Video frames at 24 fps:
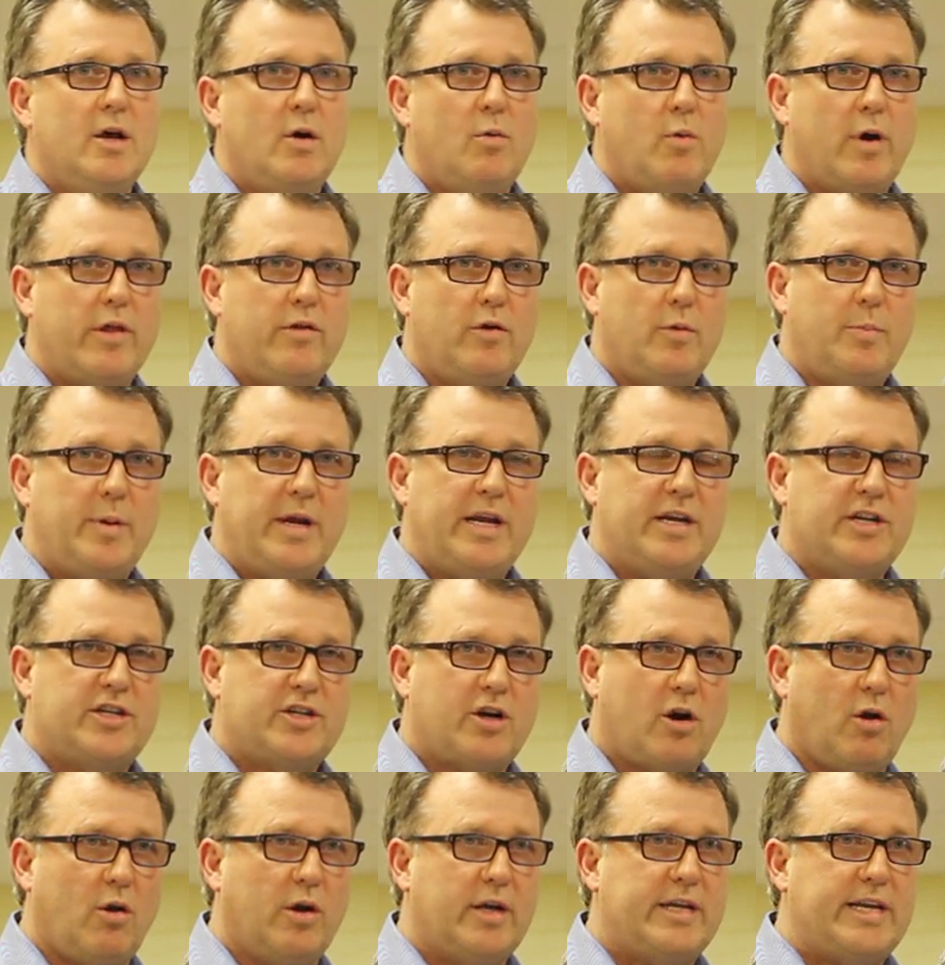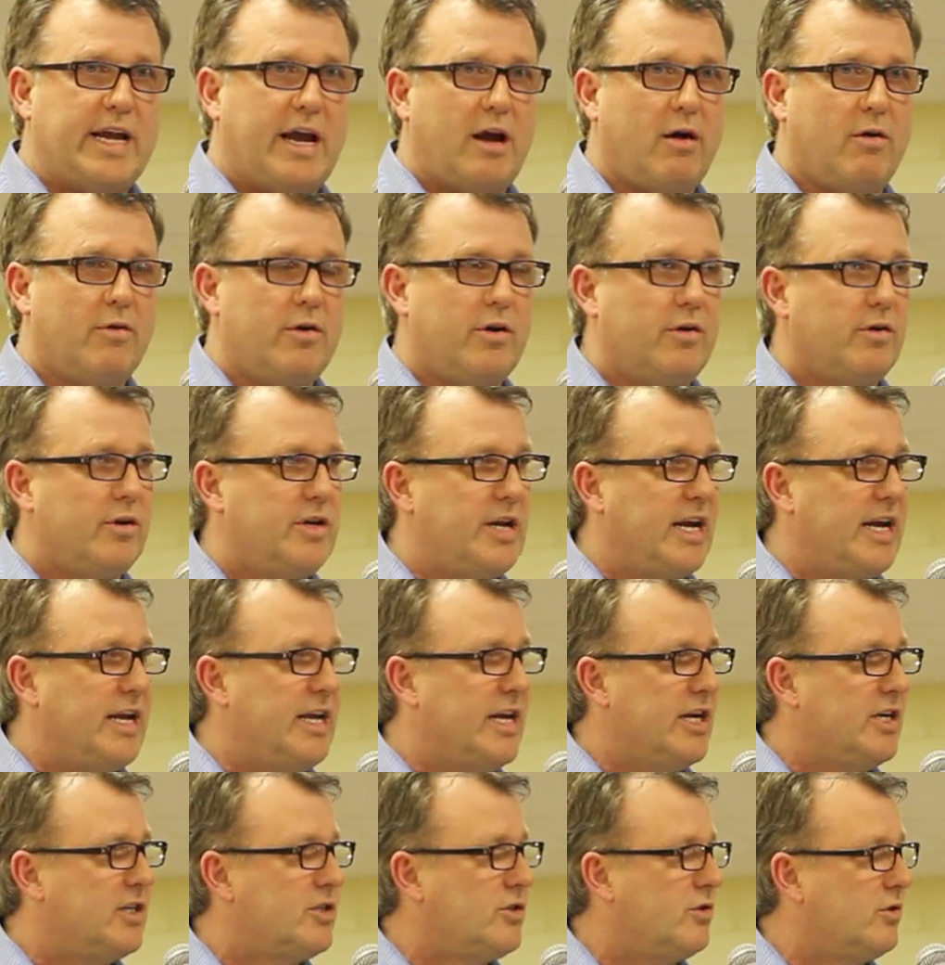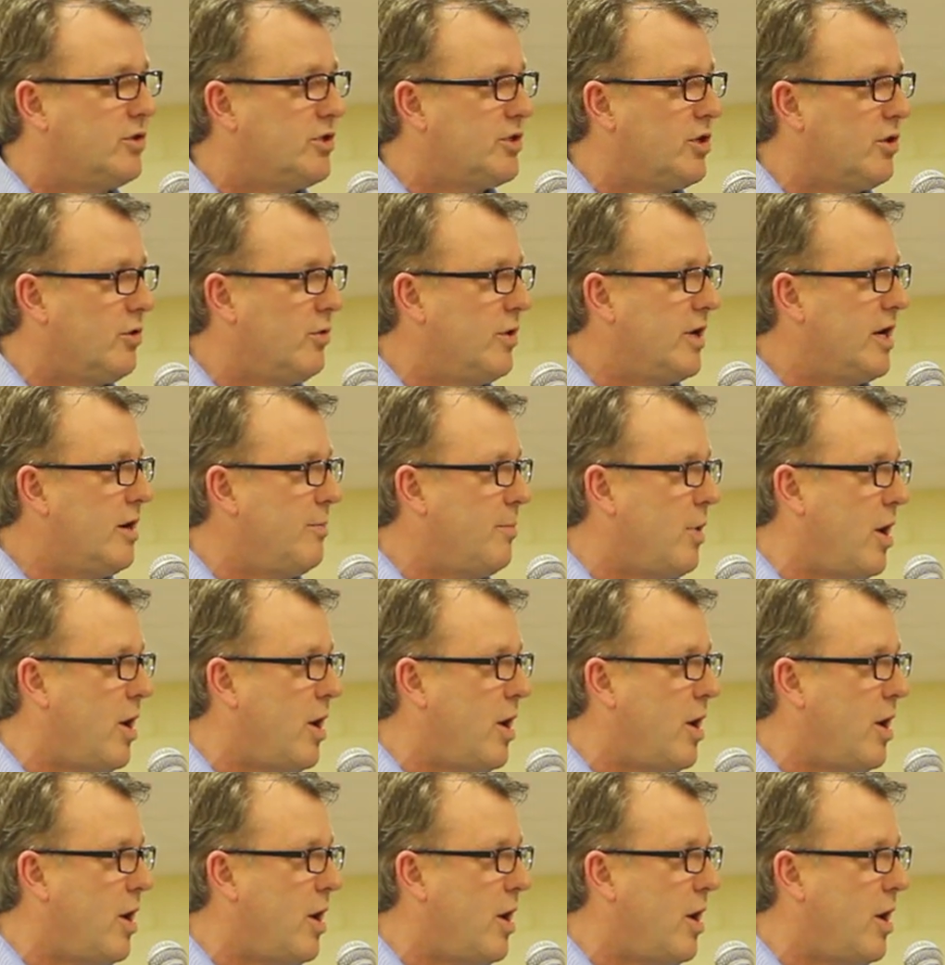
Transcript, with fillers: whether it be in Charlottetown or Tignish or Surrey or